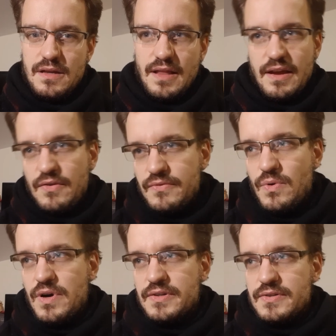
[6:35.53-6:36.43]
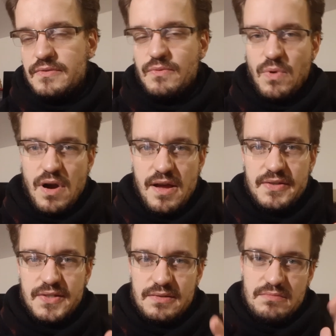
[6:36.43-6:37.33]
Like, of course, for
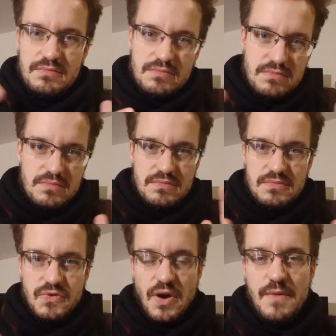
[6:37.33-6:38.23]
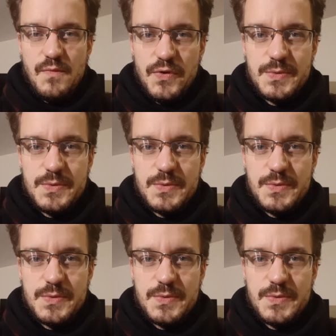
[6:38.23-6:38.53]
us, Trump